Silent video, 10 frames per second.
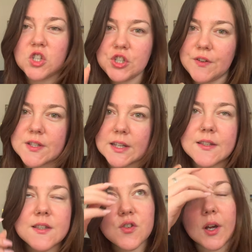chef's
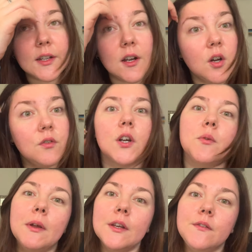kiss. So I can highly
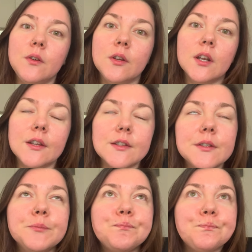recommend if you're in
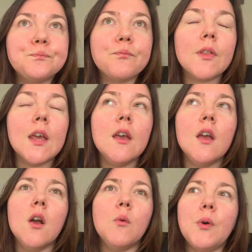London.
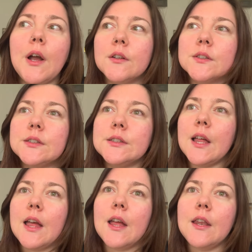What else?
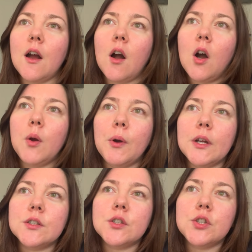Then I
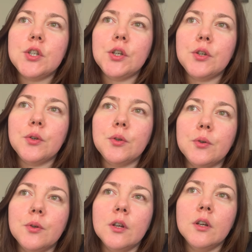went to